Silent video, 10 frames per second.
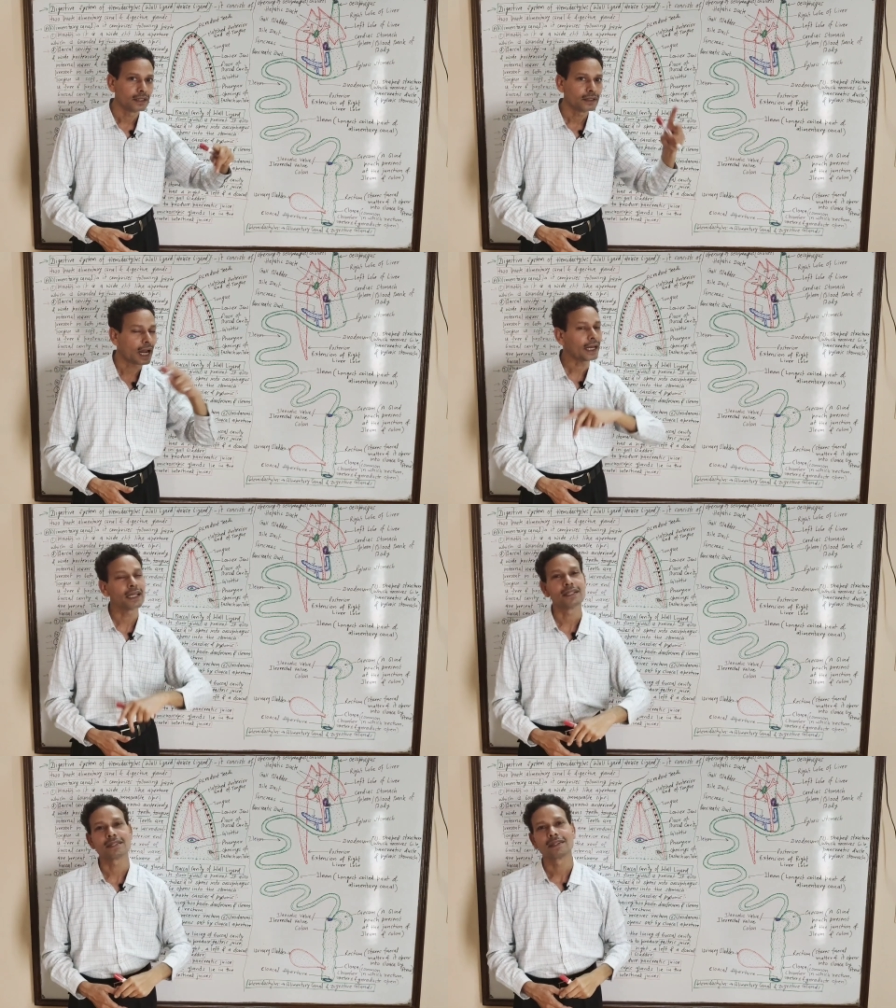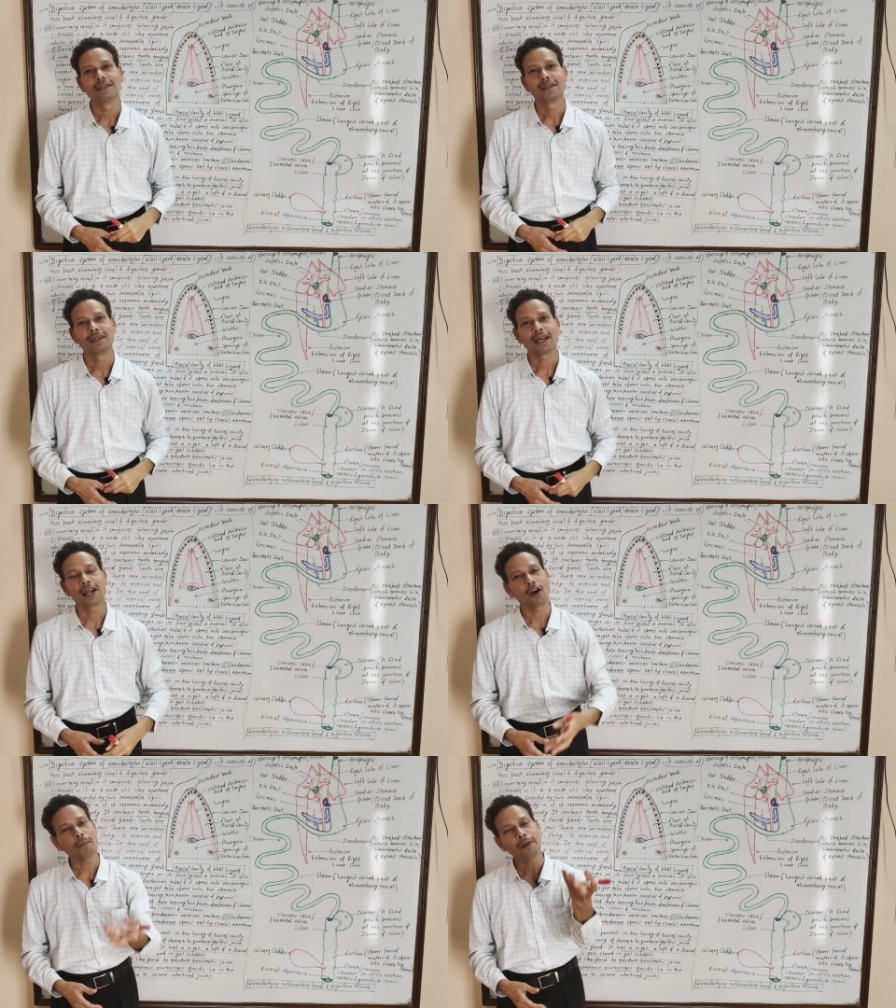that is
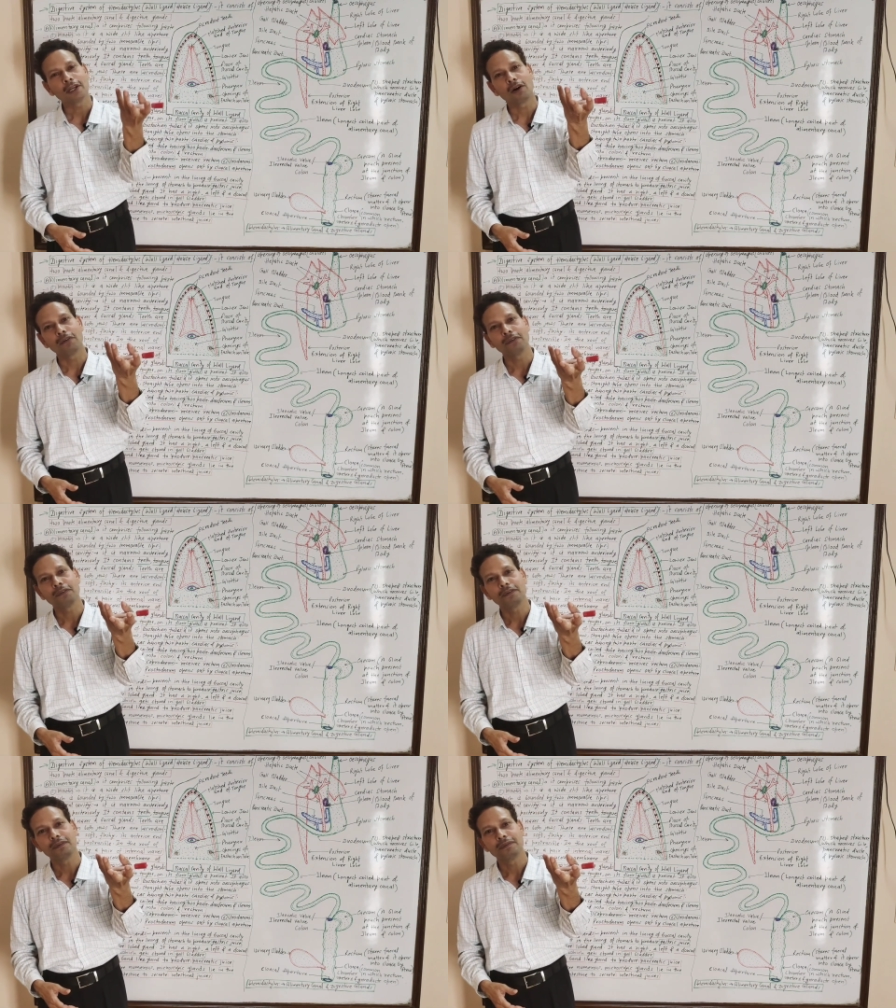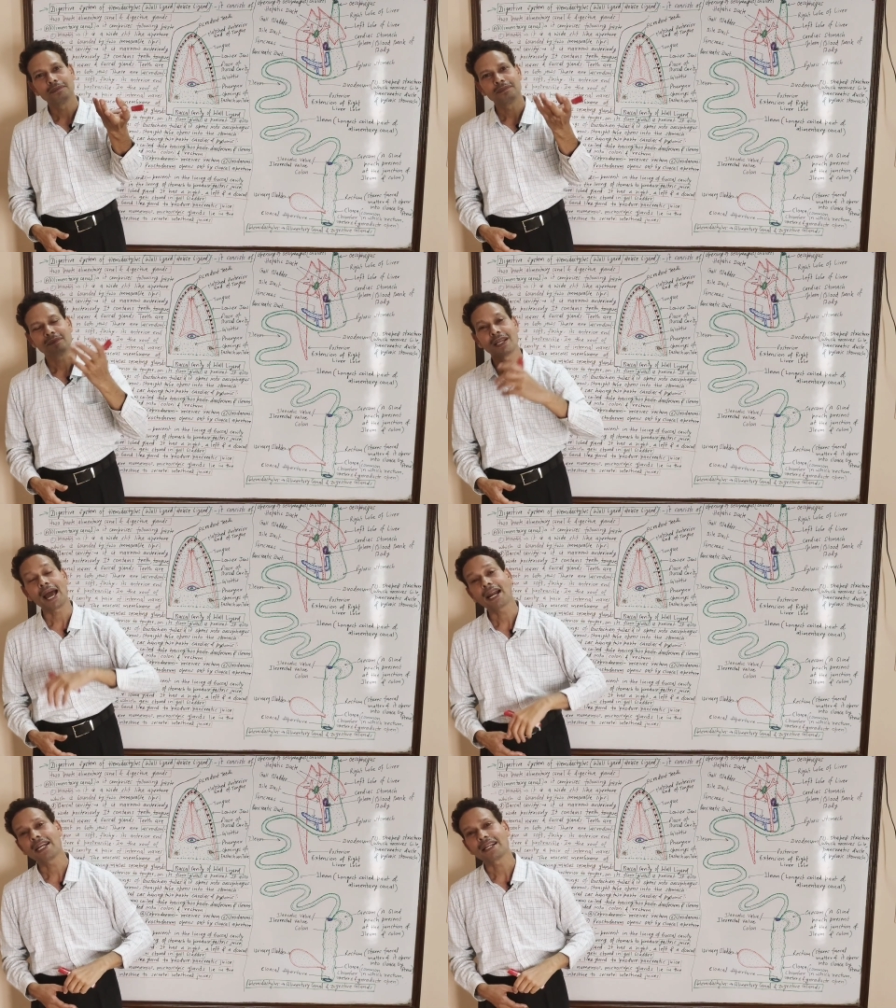an opening of
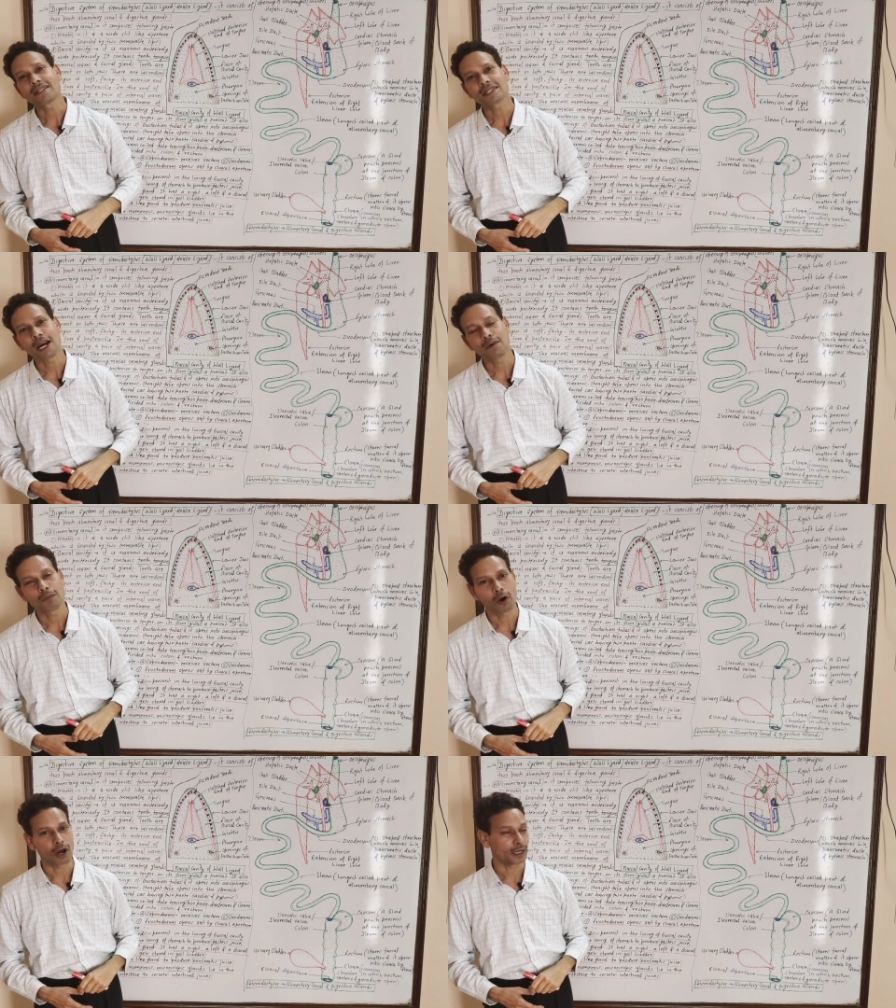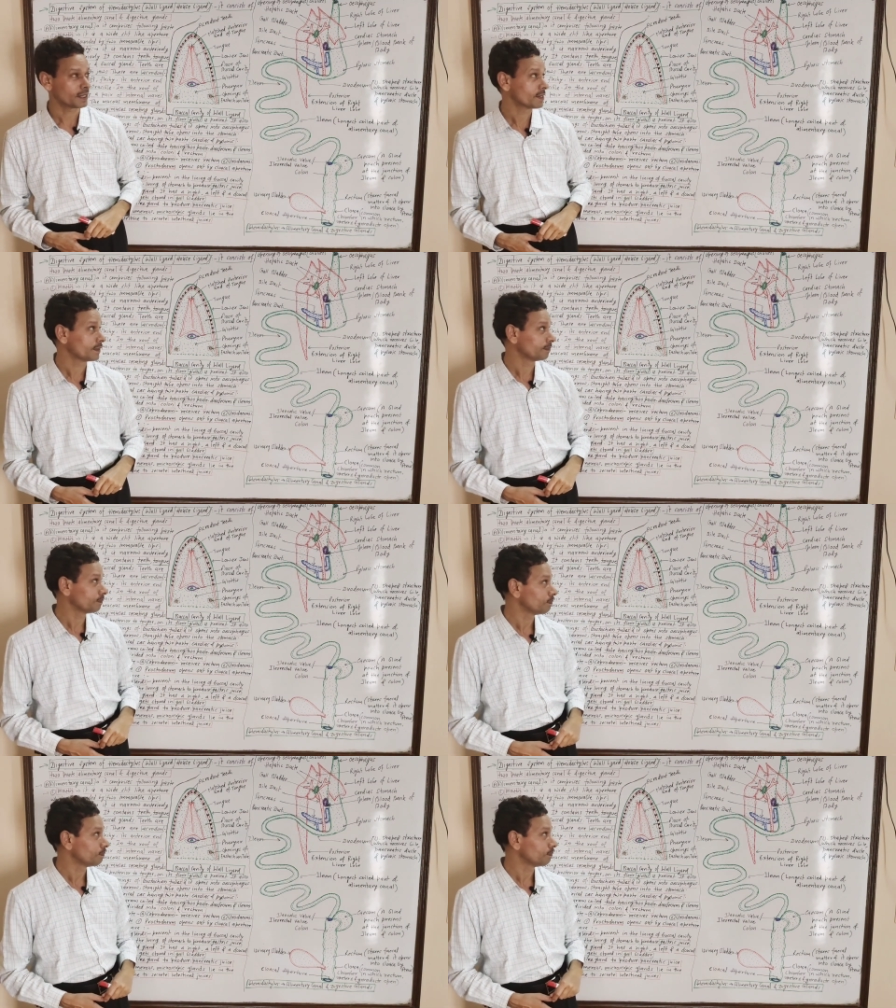larynx sound box.